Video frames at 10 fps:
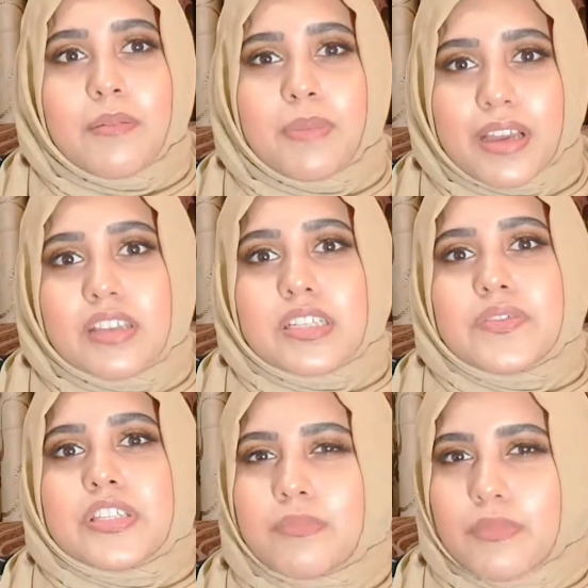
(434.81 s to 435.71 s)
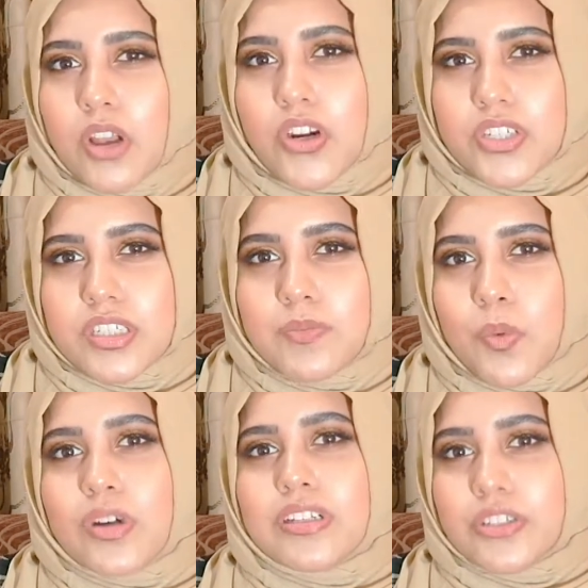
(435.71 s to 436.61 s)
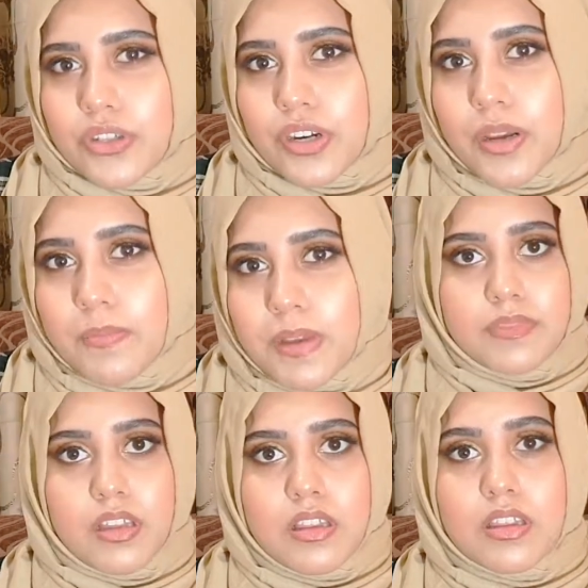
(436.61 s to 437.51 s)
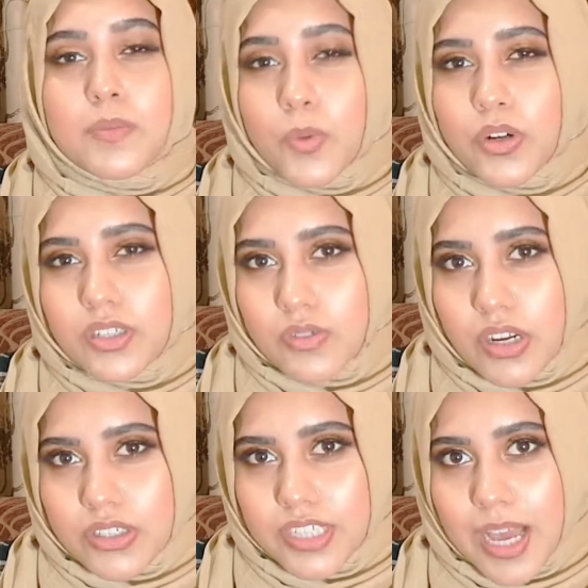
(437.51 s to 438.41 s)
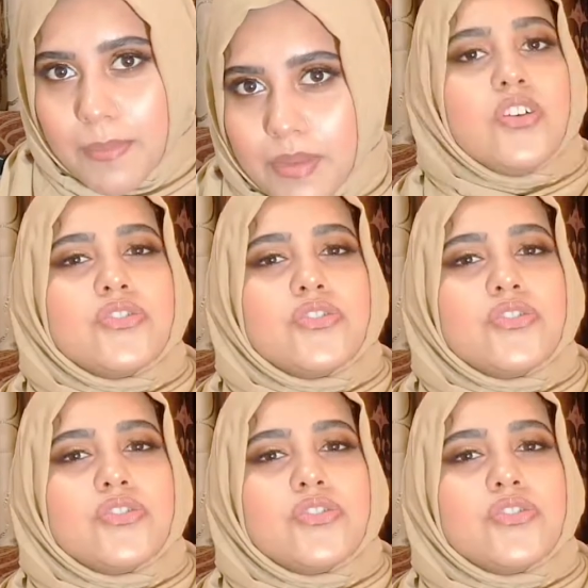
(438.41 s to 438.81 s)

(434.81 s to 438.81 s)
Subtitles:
because of its largest port in Europe, the port in Rotterdam.